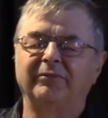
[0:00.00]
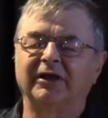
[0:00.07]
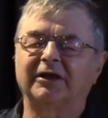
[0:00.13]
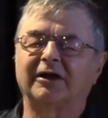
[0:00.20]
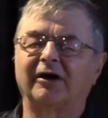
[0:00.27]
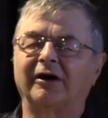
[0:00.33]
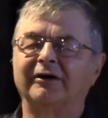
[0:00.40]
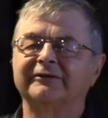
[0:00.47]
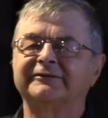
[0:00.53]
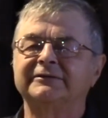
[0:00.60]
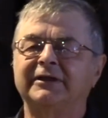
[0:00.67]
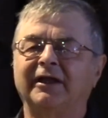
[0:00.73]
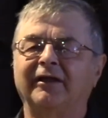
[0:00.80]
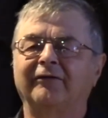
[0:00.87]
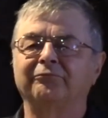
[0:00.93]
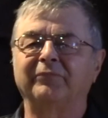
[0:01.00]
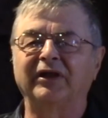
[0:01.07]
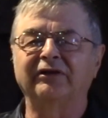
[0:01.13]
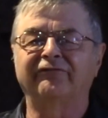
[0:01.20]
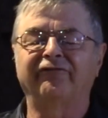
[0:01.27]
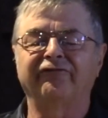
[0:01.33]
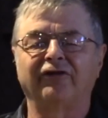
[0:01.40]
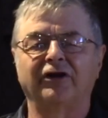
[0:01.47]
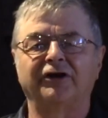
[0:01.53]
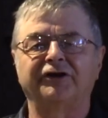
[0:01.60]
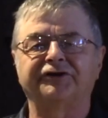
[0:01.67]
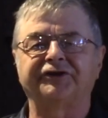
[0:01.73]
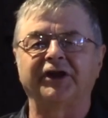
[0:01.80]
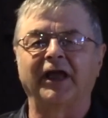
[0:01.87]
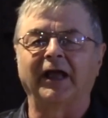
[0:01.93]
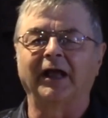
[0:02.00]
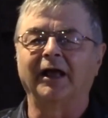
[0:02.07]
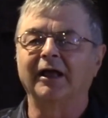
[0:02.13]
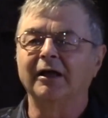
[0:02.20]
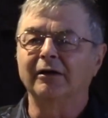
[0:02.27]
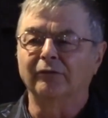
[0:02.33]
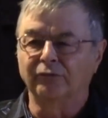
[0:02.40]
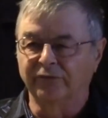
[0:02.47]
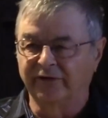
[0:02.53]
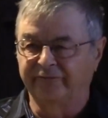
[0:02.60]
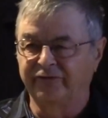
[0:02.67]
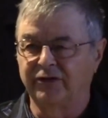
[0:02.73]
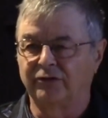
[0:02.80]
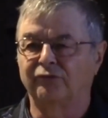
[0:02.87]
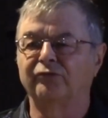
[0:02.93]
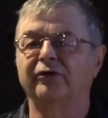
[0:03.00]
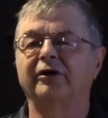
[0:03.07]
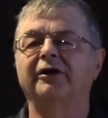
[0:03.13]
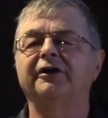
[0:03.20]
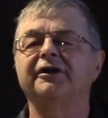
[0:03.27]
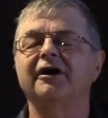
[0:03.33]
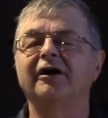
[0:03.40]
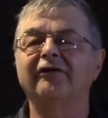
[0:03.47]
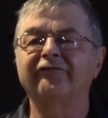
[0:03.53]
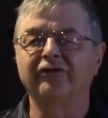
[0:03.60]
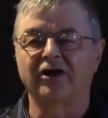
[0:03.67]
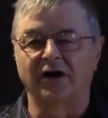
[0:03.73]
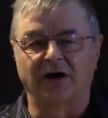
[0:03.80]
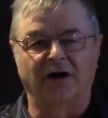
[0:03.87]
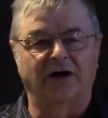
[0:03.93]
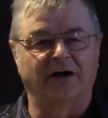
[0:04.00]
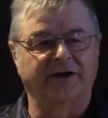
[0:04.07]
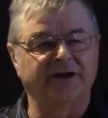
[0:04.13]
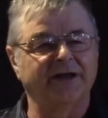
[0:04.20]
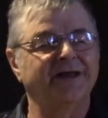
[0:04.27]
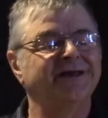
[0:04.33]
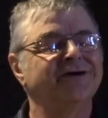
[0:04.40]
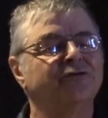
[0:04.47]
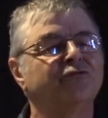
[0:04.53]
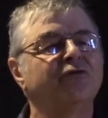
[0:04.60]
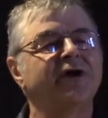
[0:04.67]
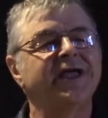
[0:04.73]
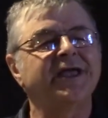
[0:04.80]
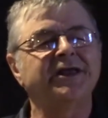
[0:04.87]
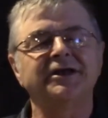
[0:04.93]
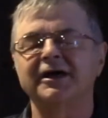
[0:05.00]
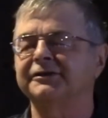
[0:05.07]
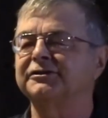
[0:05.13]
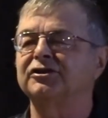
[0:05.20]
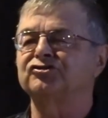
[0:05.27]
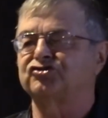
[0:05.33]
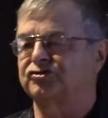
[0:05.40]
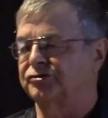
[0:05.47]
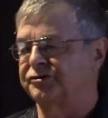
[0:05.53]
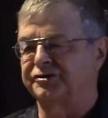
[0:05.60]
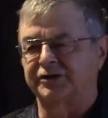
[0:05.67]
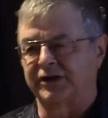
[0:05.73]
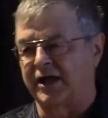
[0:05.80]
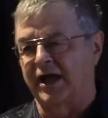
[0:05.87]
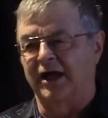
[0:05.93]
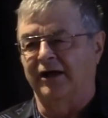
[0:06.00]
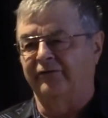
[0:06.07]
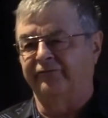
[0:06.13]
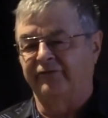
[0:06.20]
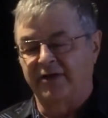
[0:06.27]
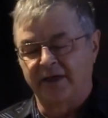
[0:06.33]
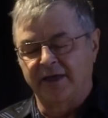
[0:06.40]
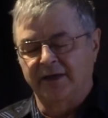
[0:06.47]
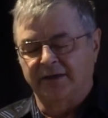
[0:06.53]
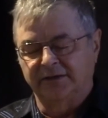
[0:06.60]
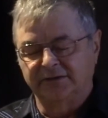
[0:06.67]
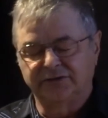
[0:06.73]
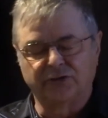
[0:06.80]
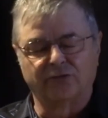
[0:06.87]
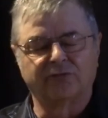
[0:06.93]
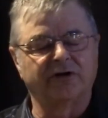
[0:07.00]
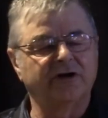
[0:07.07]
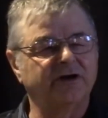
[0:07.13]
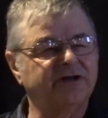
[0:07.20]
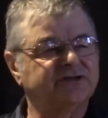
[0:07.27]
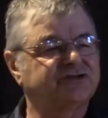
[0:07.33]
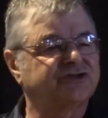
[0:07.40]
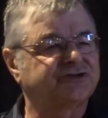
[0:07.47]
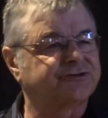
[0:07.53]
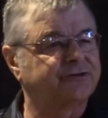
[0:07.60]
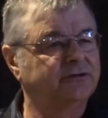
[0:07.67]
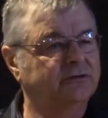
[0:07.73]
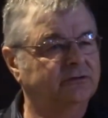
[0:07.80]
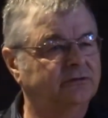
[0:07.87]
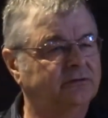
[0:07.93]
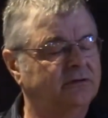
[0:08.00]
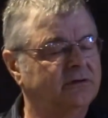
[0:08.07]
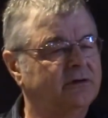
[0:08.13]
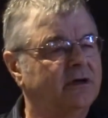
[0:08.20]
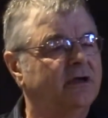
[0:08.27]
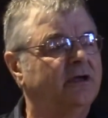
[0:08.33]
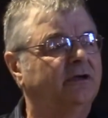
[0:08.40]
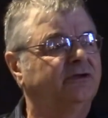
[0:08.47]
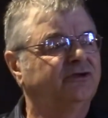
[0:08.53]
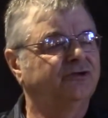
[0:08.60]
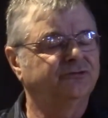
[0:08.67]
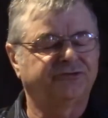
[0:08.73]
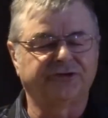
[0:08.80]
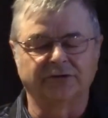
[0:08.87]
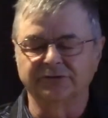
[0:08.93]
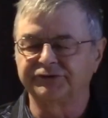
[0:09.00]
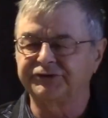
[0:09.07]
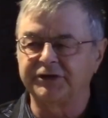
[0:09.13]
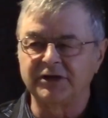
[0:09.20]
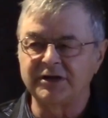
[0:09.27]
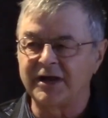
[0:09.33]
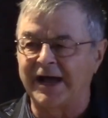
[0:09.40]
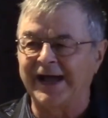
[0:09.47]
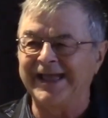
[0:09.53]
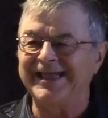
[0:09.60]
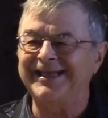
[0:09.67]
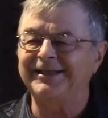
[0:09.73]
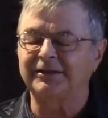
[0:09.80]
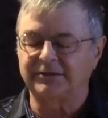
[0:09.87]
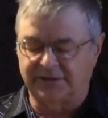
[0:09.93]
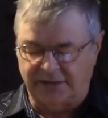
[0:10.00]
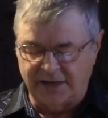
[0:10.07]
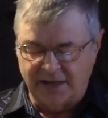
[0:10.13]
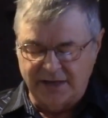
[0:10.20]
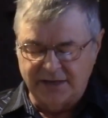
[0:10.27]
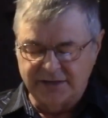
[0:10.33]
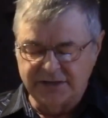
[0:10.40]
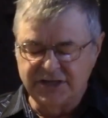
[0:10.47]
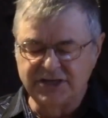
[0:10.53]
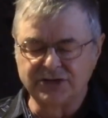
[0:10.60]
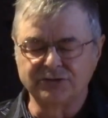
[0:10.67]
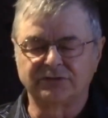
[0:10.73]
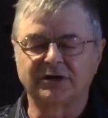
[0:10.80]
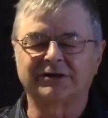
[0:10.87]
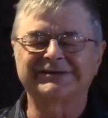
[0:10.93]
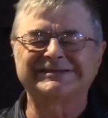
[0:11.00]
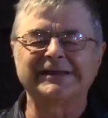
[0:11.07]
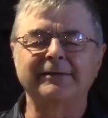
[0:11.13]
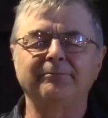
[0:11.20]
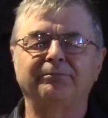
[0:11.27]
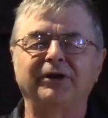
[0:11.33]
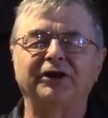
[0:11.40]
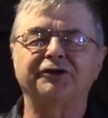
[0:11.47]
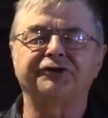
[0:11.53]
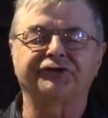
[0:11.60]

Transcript: because they have been flirting with the Word of God in a way that they shouldn't have. The Word is true. You don't deny it. You simply